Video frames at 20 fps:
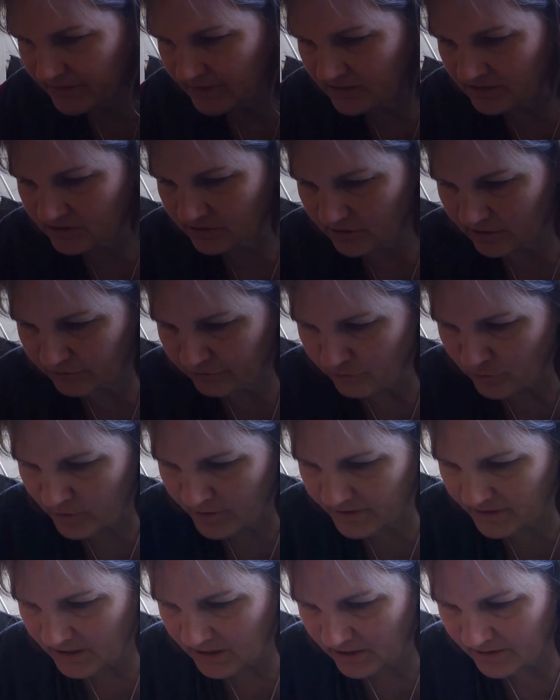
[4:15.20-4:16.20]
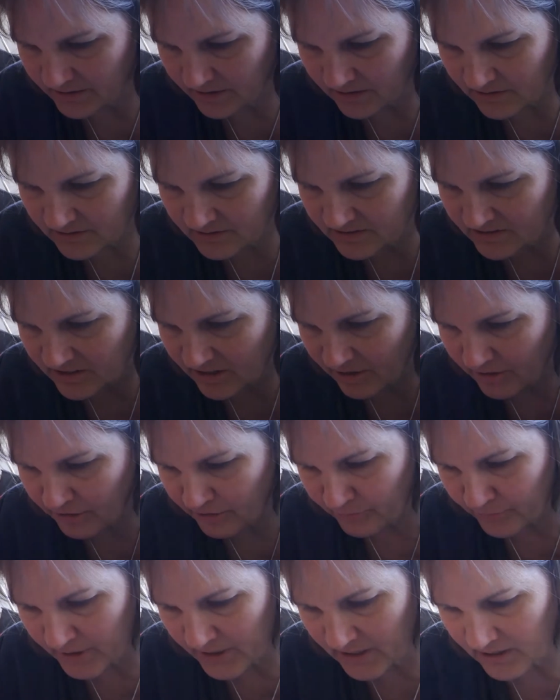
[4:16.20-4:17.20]
So I had 4 in the onions,
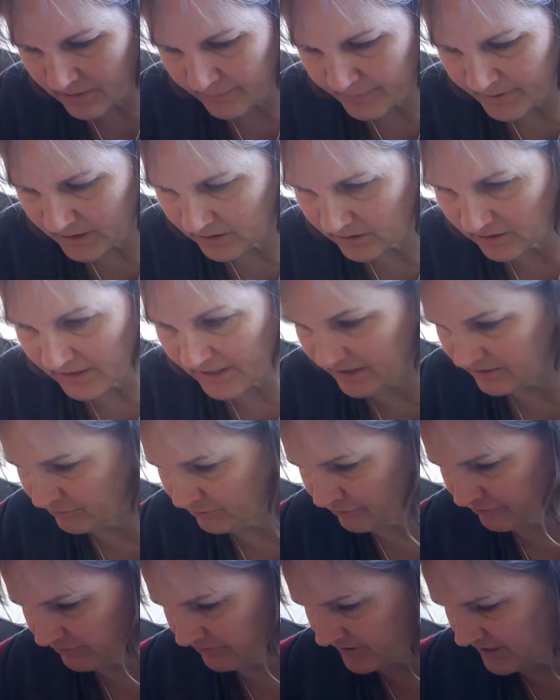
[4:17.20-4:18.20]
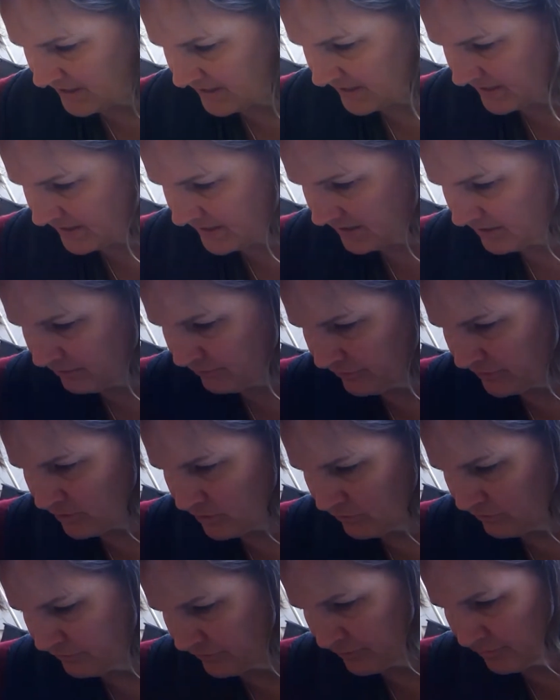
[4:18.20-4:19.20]
3 in the middle, and 5
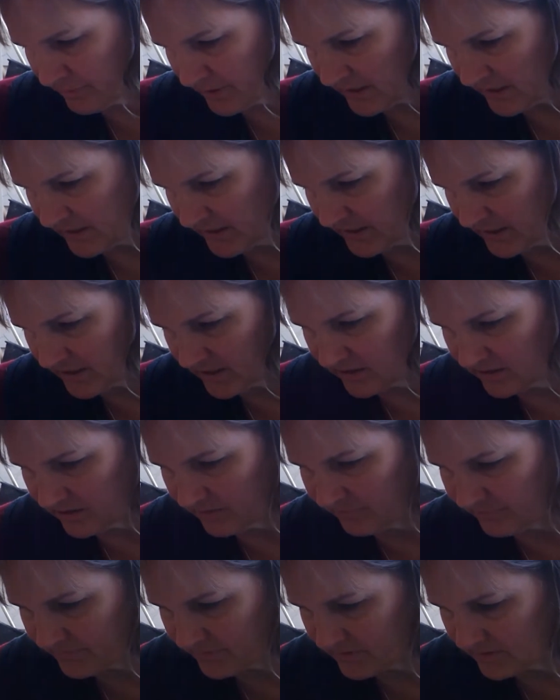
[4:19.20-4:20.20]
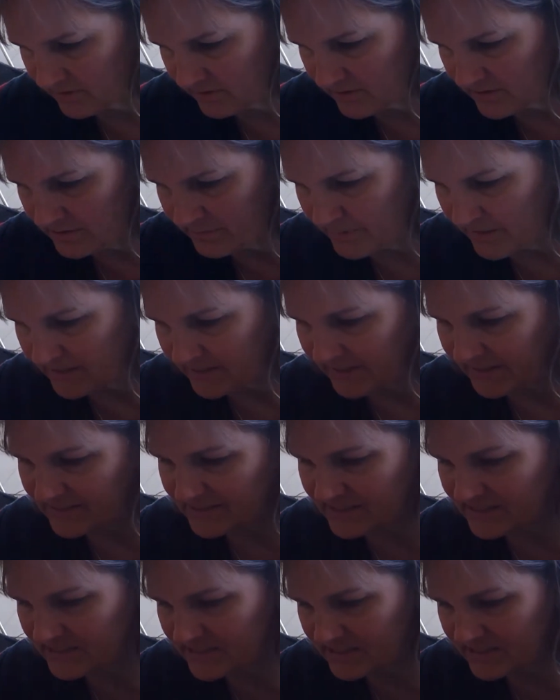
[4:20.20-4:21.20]
over by the, make that
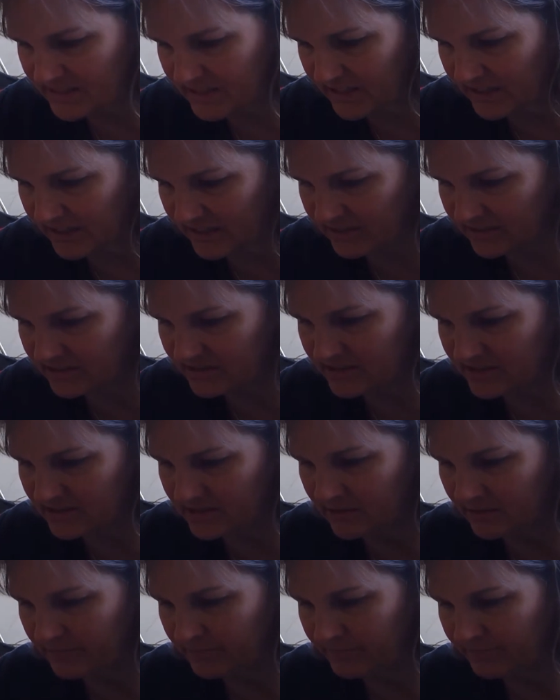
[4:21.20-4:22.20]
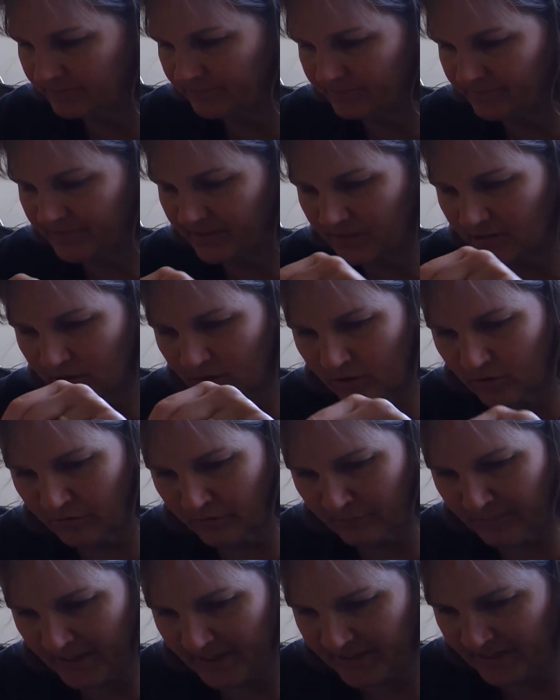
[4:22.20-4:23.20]
6,
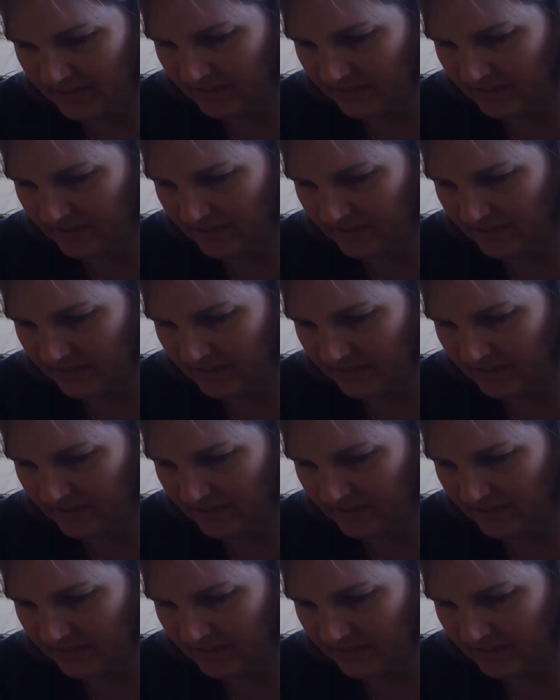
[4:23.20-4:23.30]
over by the